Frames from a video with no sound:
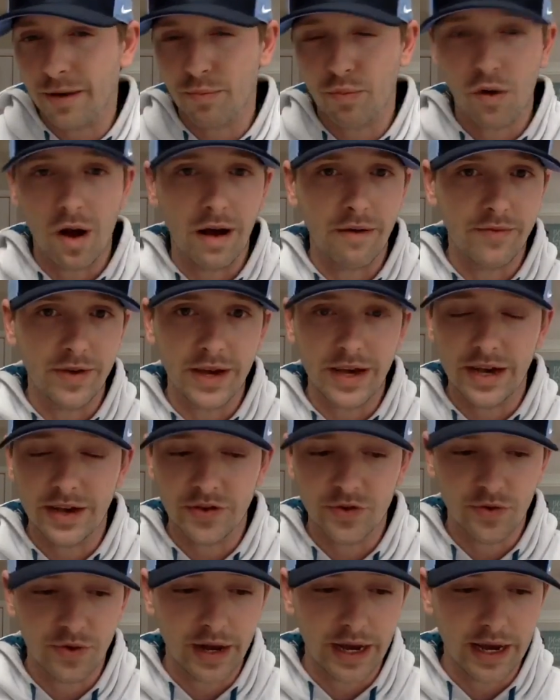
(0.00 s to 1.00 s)
of profit
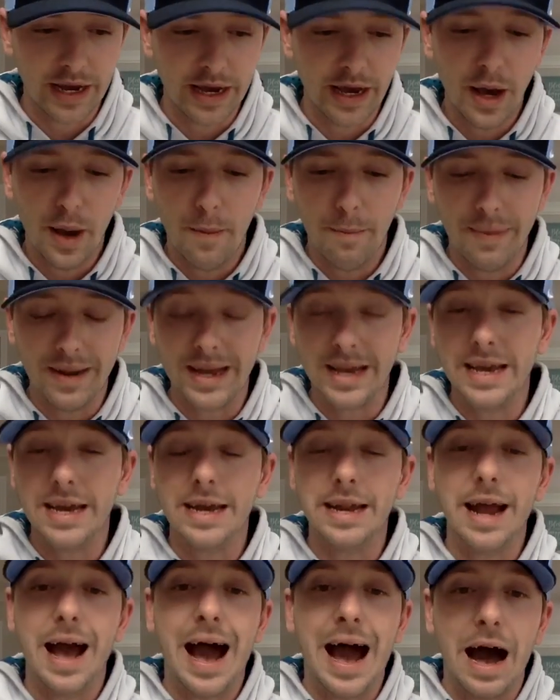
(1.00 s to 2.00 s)
yesterday. But
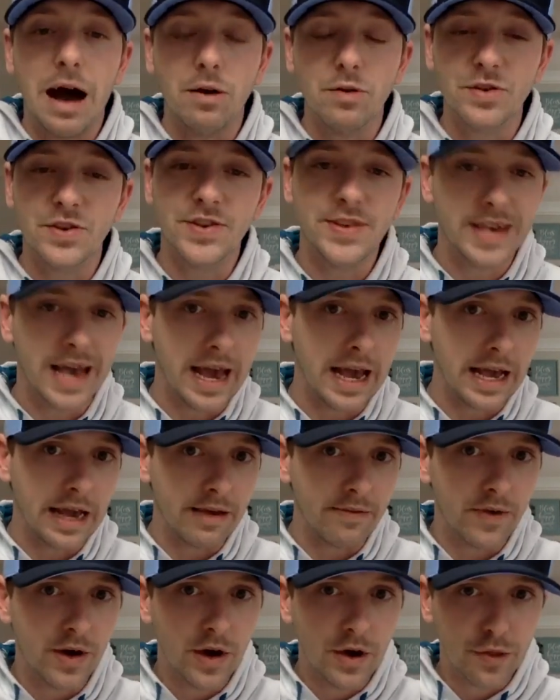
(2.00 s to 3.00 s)
again, I'll
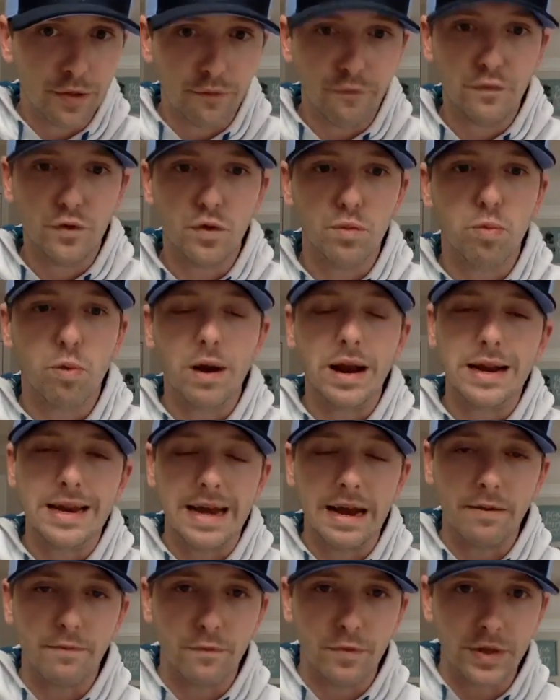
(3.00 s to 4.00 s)
save the full
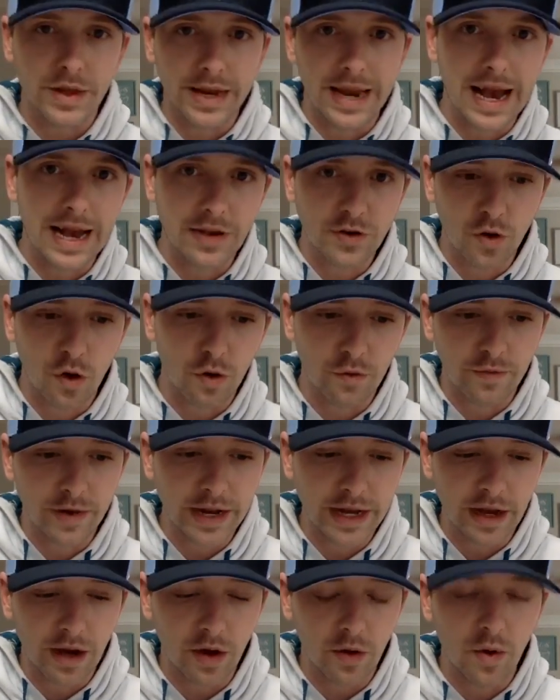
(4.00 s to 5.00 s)
breakdown for the NASCAR
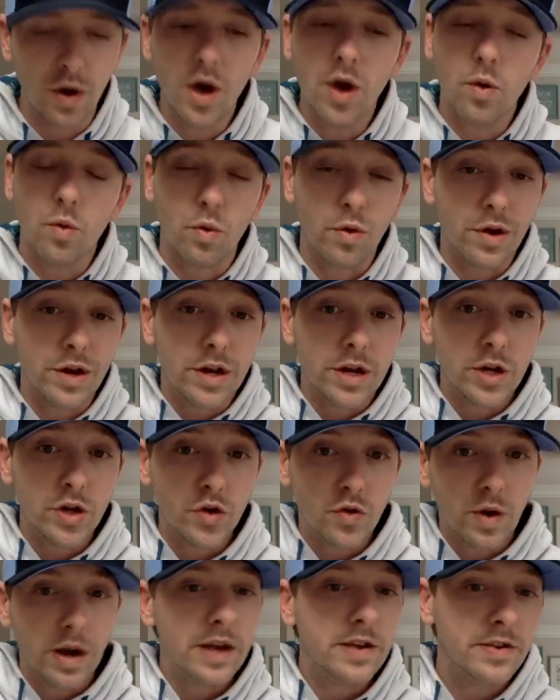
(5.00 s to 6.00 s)
video. We're going to
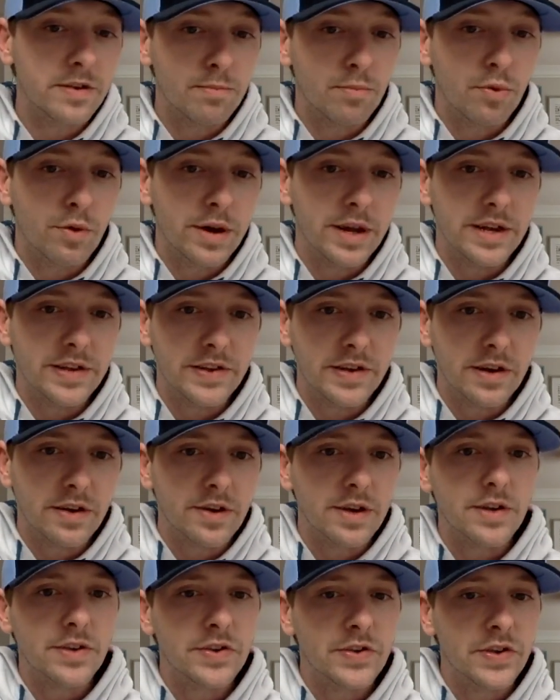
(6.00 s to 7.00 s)
address some pretty
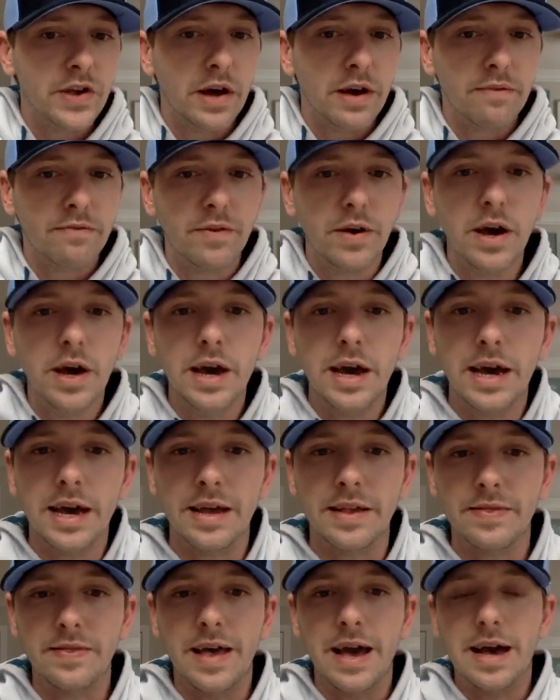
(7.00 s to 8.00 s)
serious stuff
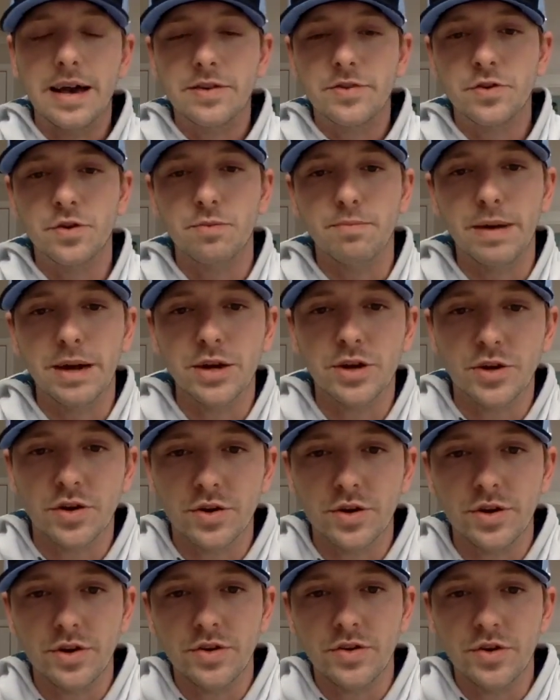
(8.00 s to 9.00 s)
in that, so make
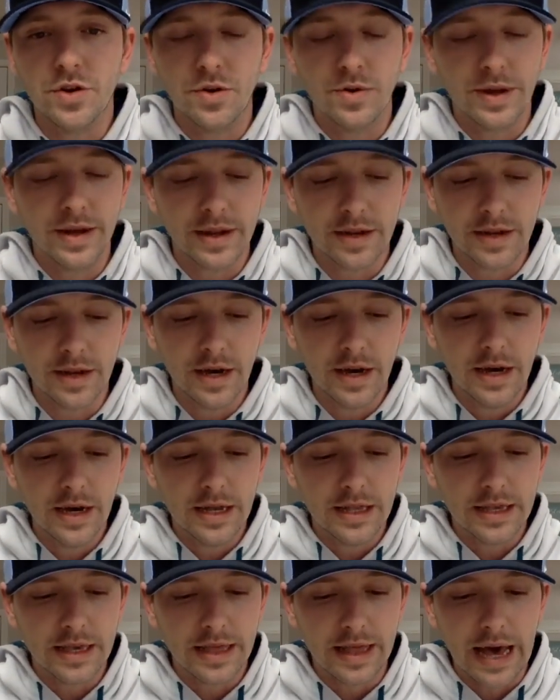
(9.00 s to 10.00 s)
sure you tune in
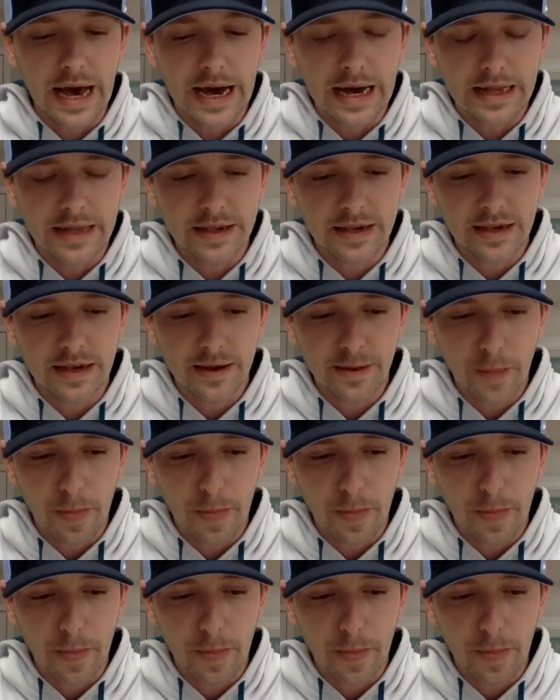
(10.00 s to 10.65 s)
to that